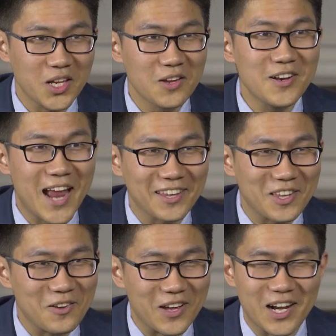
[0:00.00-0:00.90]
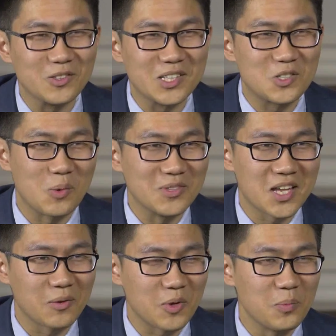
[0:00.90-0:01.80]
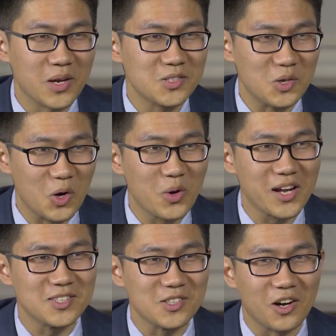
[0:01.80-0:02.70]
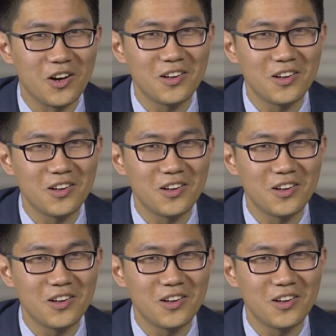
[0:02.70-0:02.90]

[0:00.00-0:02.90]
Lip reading: even at the event, I was extremely skeptical because you know what I saw?